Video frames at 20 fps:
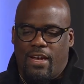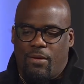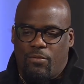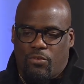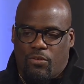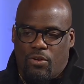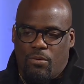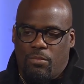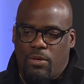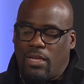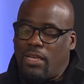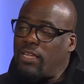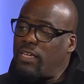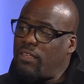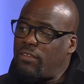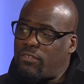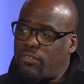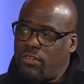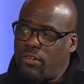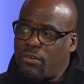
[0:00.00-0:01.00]
I was going to be a
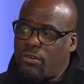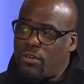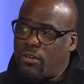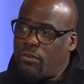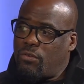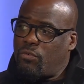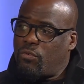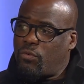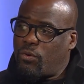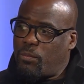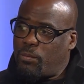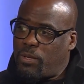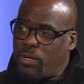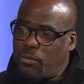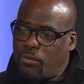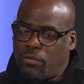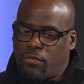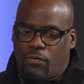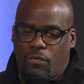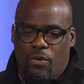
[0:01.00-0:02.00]
lead singer in a new group that
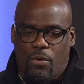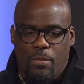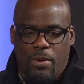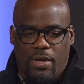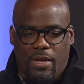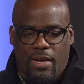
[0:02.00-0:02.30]
was forming.